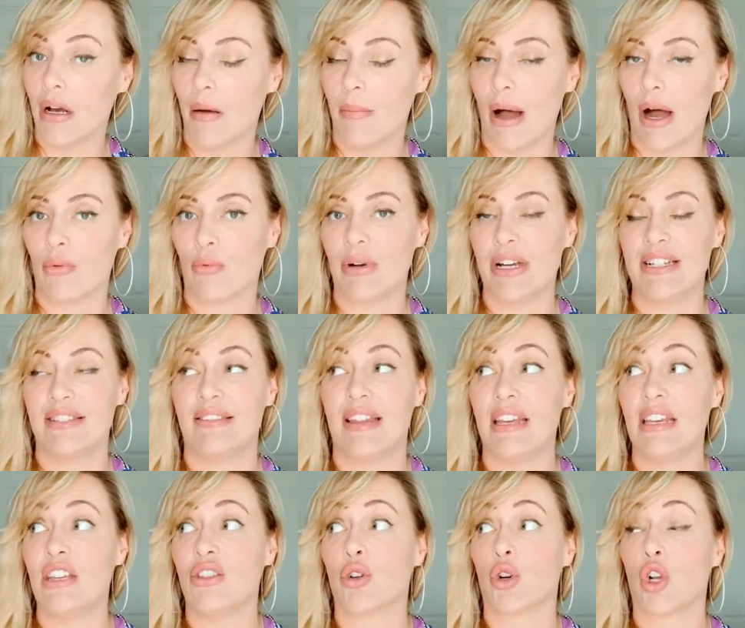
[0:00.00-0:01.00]
about Reese. They
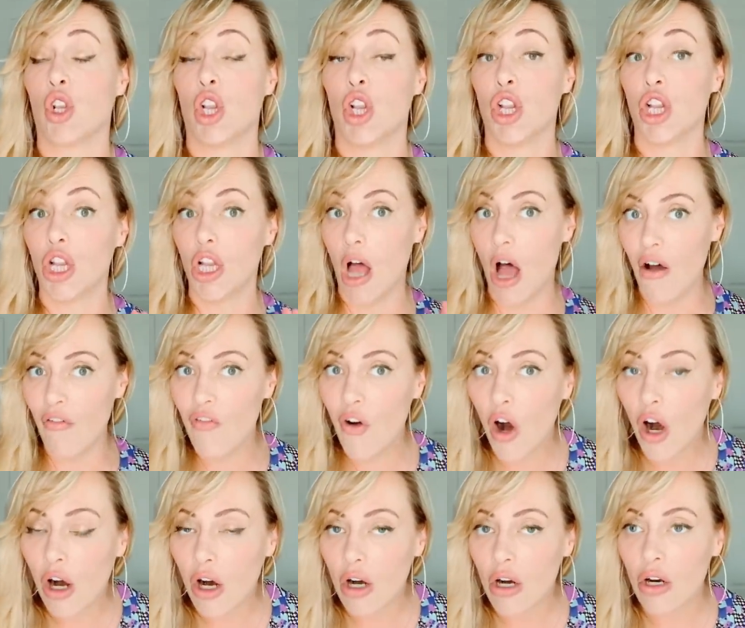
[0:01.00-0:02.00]
either love
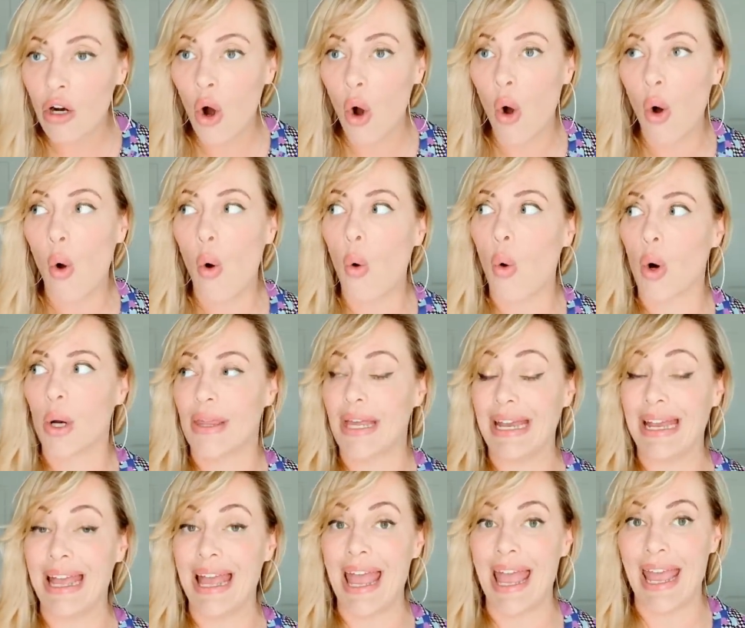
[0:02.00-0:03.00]
her or
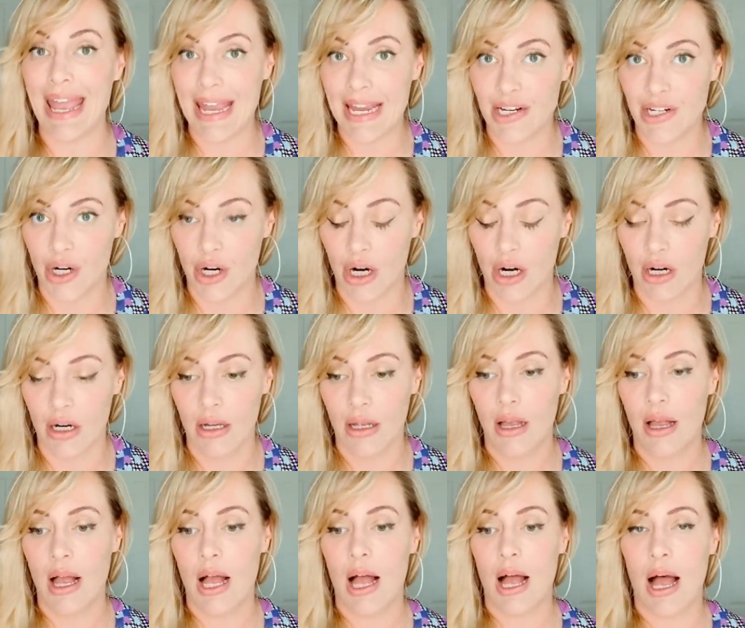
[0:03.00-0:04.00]
they hate her.
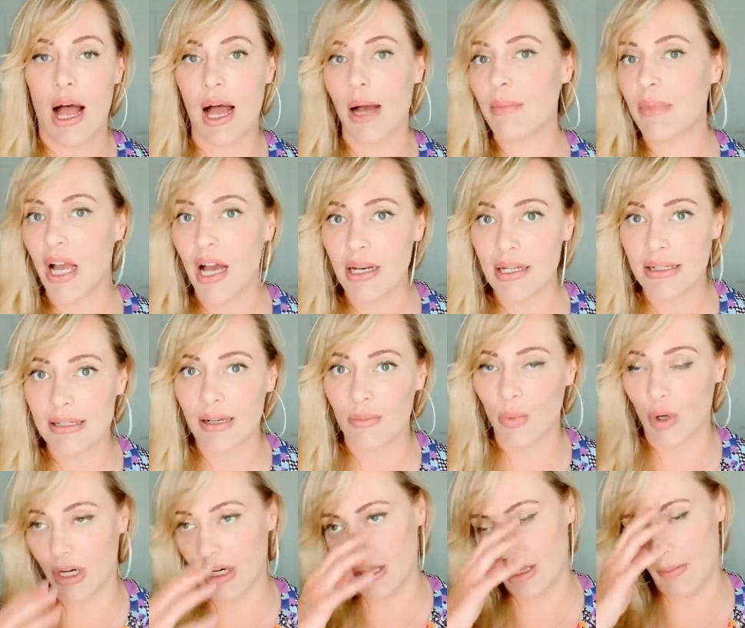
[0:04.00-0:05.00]
I'm kind of
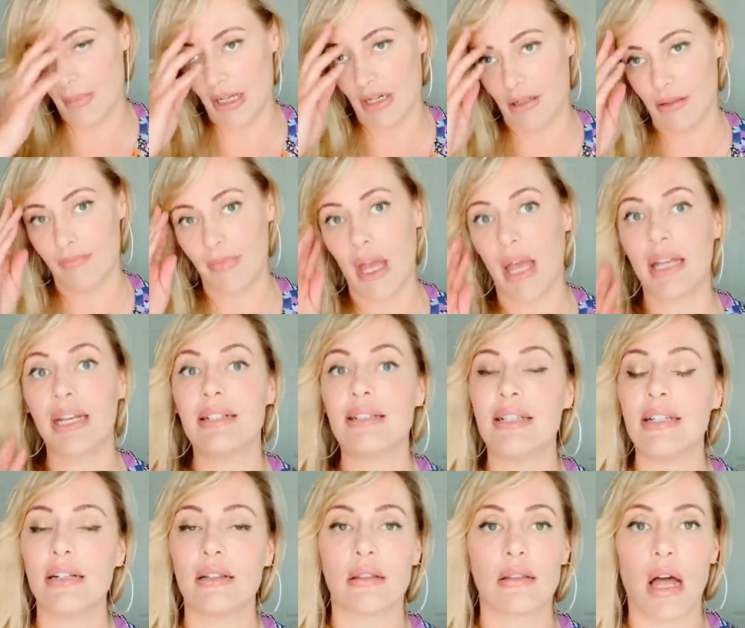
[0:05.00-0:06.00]
somewhere in the middle. I can
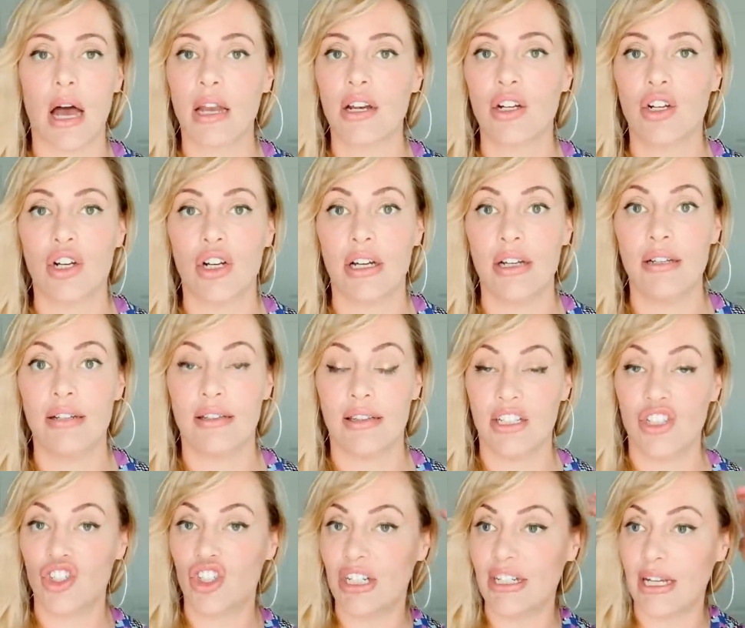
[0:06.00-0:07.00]
see a lot of good
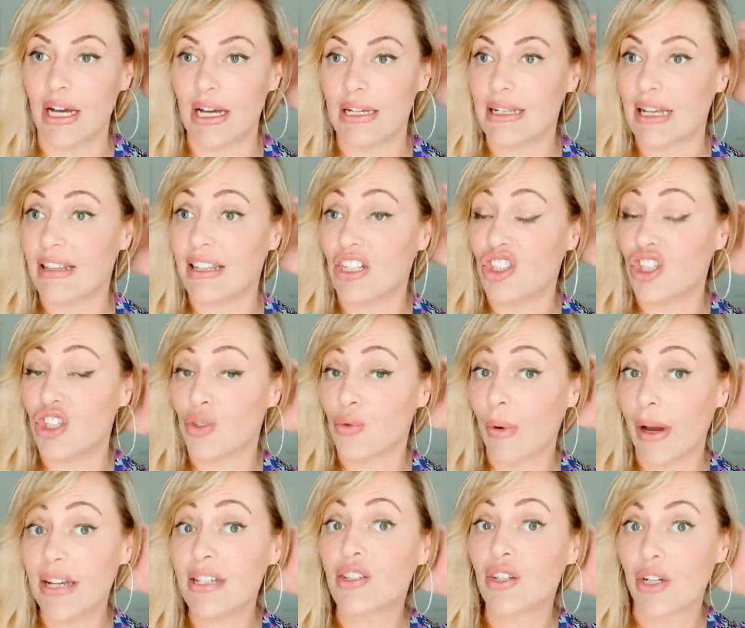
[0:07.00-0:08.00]
that she does. I think she's
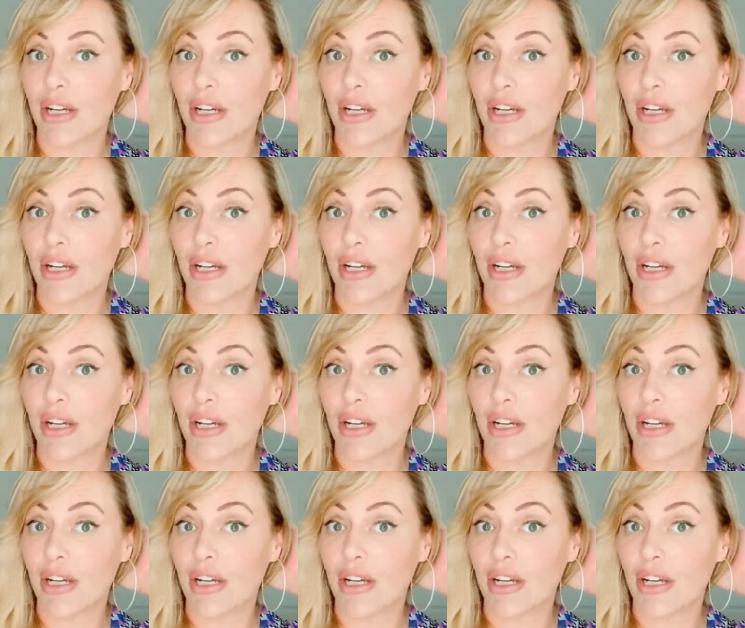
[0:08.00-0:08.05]
raised her